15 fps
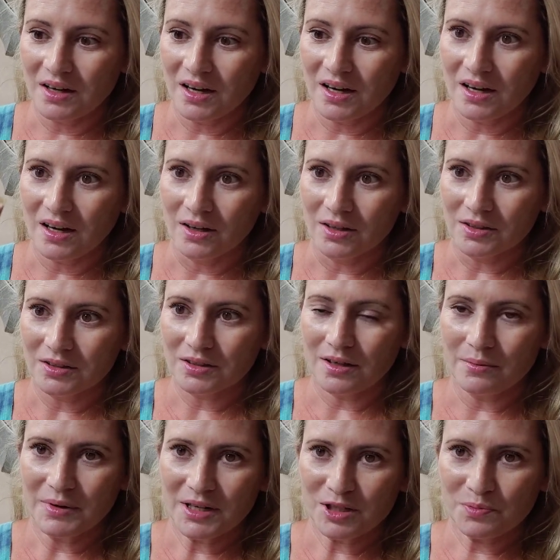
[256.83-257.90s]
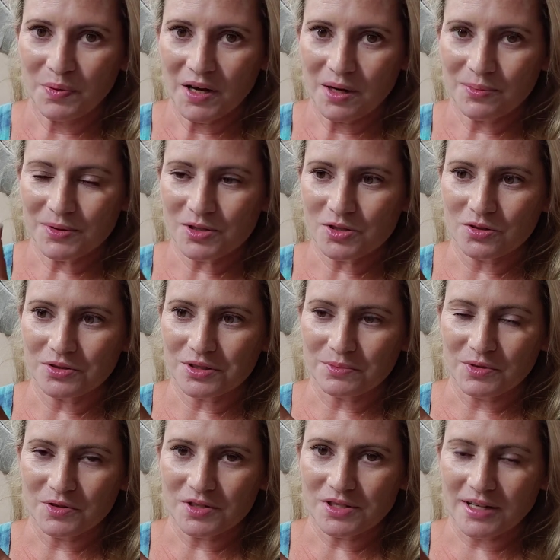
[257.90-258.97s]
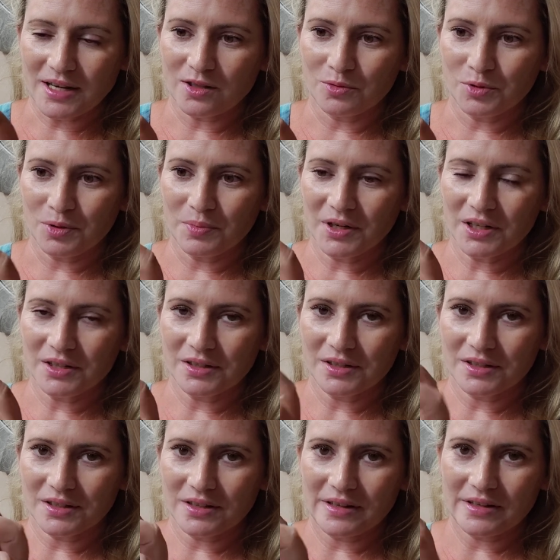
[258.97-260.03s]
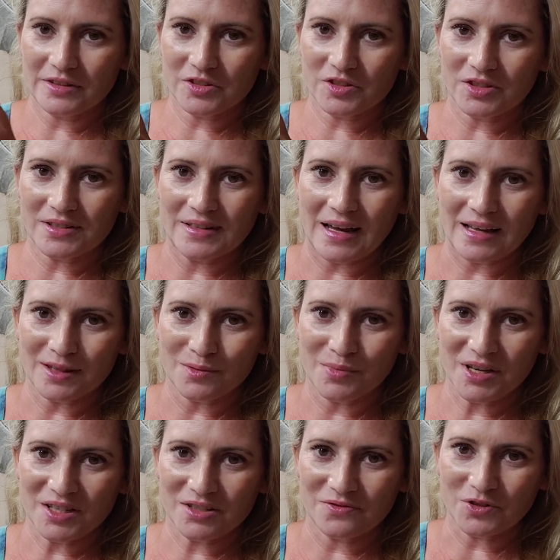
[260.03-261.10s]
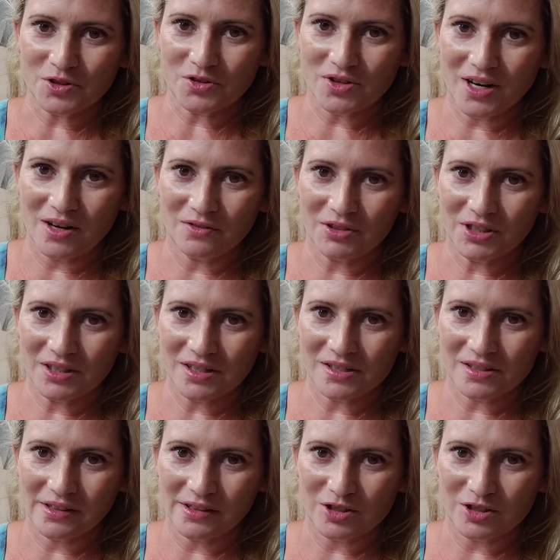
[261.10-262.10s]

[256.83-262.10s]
I mean, it's paper, so it's going to be recyclable, but it's just not the best for traveling because